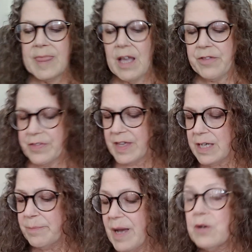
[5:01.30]
Now the
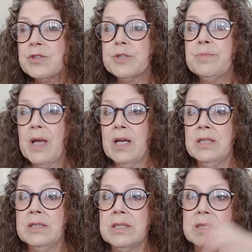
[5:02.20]
thing about
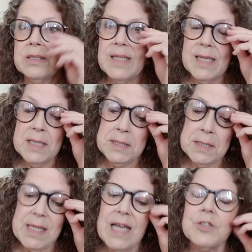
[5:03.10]
pearls
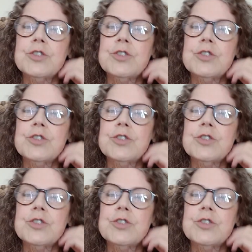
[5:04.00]
is that